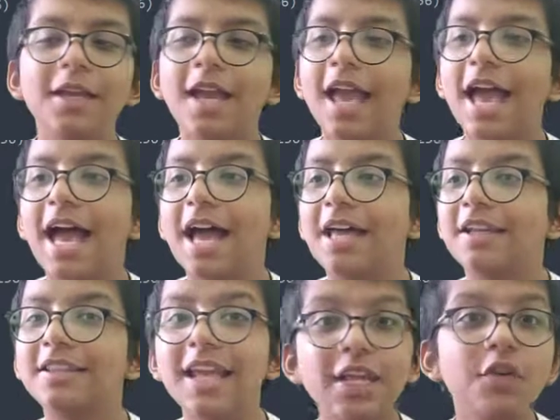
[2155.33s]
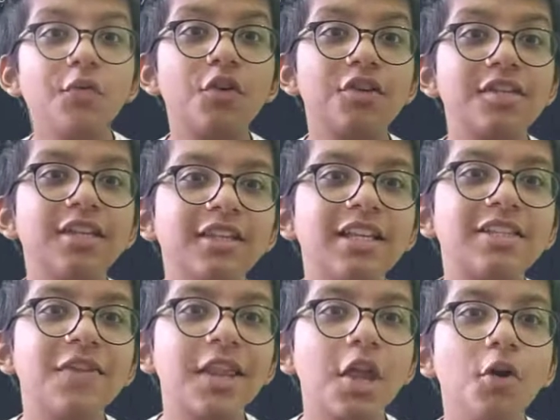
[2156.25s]
And thank you for seeing
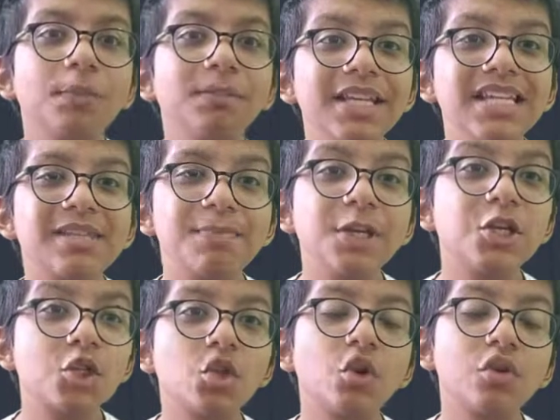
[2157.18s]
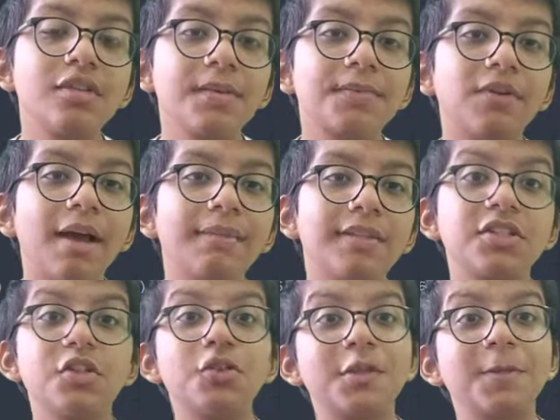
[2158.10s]
this video. Please be sure to subscribe
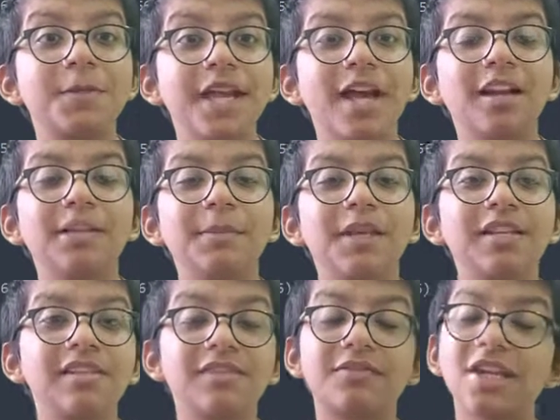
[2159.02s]
this YouTube channel, because it